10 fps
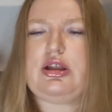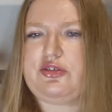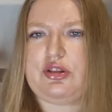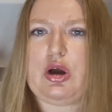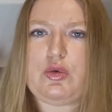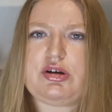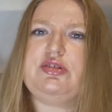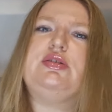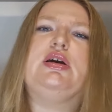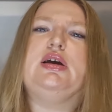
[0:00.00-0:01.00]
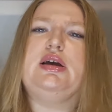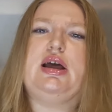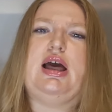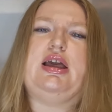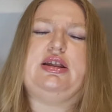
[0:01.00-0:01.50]
flowers,
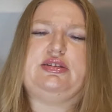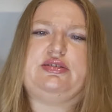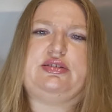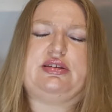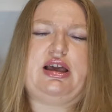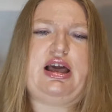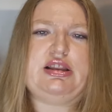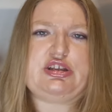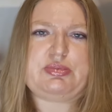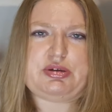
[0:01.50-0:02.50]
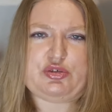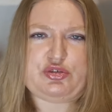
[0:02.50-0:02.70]
it's a little bit of